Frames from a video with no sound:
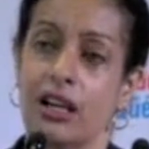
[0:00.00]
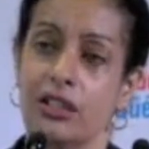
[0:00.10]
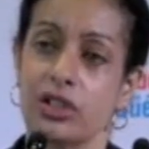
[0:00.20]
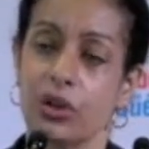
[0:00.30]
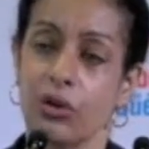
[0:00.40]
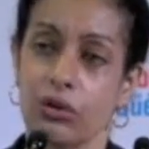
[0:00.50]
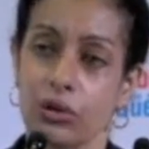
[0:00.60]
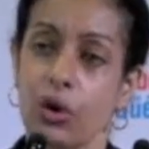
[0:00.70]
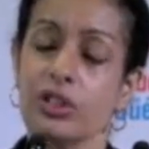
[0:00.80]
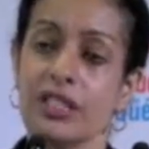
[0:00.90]
So
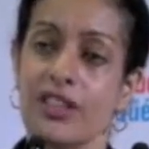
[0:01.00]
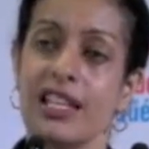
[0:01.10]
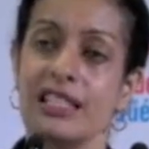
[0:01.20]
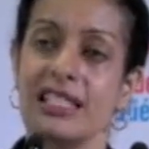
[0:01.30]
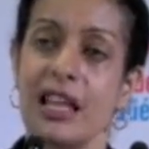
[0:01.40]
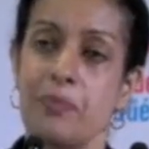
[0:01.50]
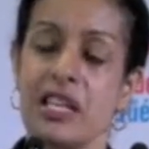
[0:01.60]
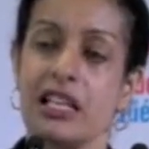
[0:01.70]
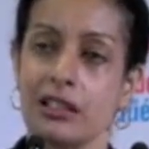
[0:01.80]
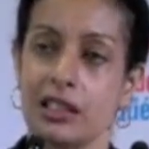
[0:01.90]
those things can be
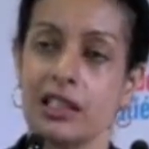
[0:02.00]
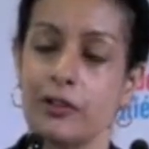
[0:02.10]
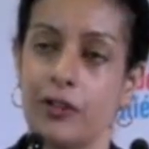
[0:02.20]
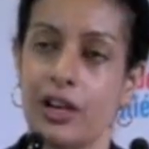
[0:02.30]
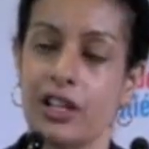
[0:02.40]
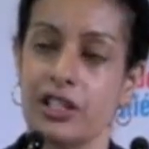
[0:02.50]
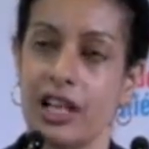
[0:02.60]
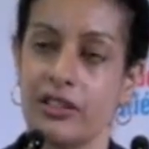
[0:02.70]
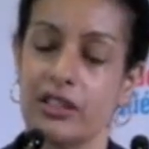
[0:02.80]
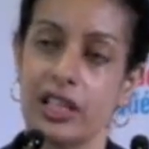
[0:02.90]
clarified
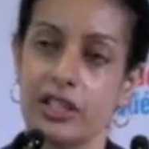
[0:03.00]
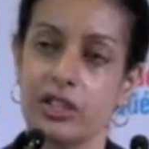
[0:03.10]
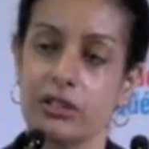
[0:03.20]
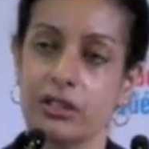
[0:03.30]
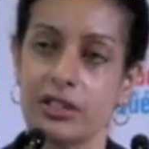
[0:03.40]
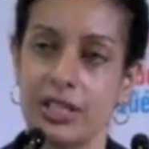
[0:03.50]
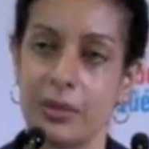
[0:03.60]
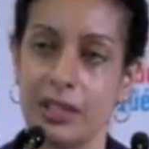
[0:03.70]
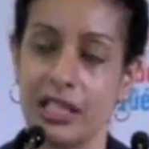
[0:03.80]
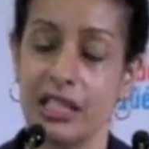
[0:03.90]
at the National
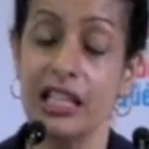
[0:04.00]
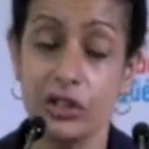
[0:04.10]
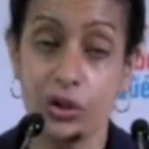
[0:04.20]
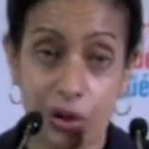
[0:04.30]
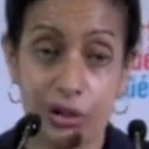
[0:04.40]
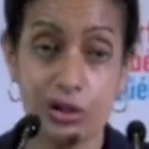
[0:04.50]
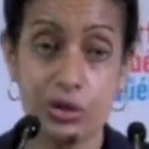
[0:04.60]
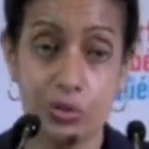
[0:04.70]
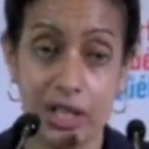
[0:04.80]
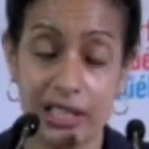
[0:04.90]
Assembly in order to
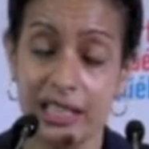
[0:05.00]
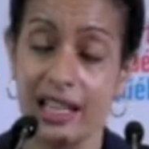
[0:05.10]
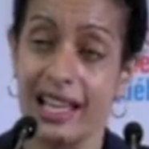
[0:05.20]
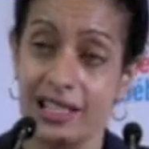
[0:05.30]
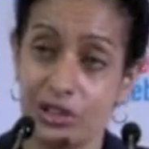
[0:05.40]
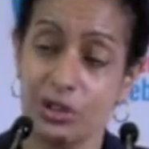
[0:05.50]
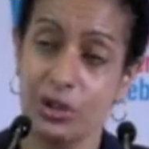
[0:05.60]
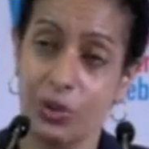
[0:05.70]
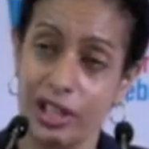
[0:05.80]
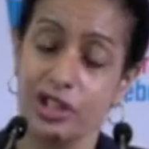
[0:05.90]
really answer the
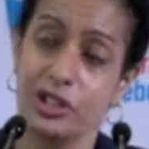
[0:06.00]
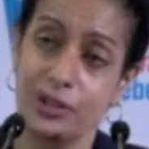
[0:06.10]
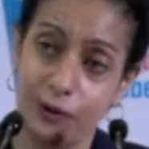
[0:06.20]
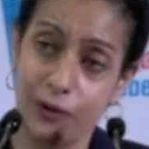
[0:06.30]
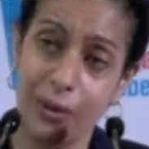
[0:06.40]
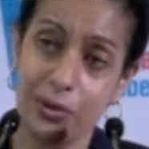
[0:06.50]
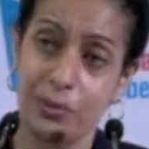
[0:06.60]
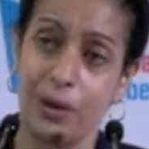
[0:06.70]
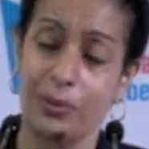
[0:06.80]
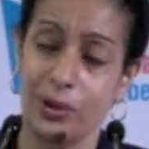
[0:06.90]
questions from the
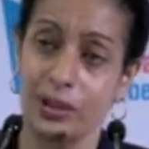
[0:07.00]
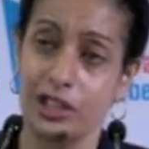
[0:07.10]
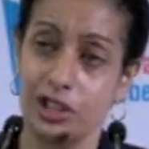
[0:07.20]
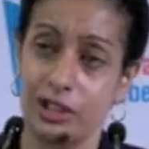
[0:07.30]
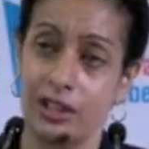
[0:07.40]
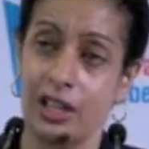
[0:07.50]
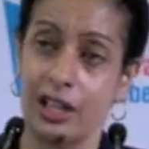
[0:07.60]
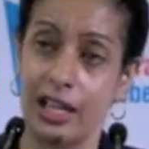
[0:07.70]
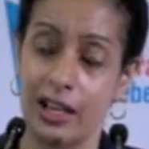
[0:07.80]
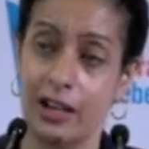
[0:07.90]
population,
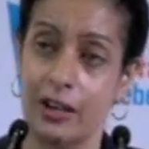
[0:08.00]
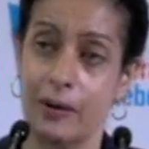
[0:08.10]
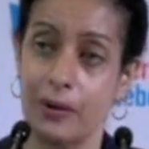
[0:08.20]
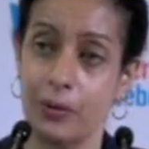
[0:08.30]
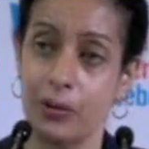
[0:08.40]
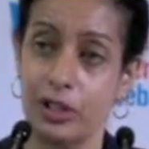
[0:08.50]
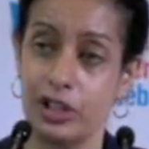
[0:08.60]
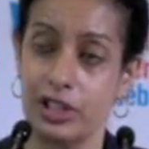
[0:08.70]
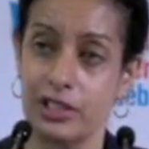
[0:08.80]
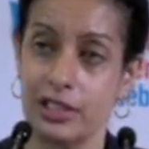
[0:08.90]

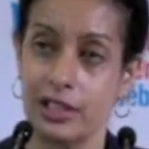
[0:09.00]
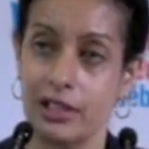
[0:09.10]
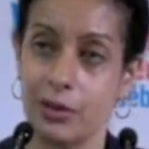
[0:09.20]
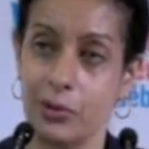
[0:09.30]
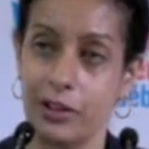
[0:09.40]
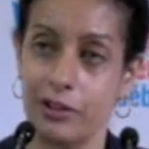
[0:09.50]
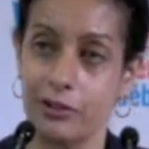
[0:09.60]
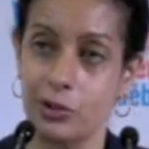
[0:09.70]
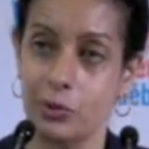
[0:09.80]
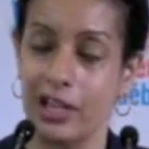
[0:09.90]
which
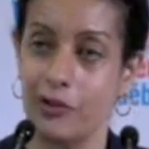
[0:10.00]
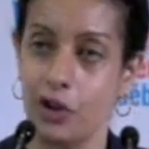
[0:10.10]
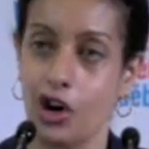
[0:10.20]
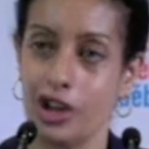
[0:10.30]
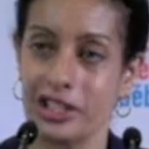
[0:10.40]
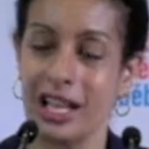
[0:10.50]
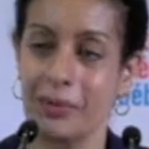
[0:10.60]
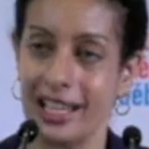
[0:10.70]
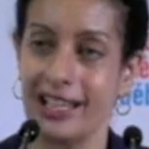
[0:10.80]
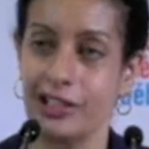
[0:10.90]
we have a hard time
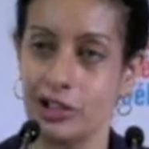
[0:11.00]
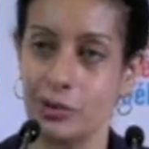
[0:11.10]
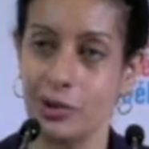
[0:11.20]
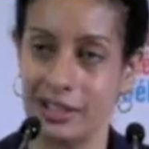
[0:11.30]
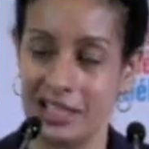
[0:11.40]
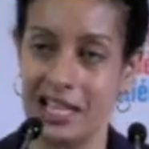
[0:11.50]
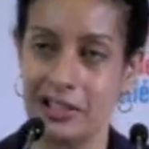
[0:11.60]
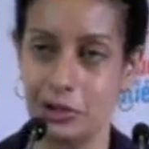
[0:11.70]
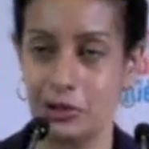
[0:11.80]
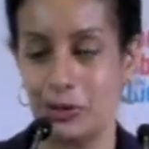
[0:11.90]
getting to the
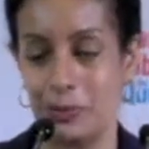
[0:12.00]
answers.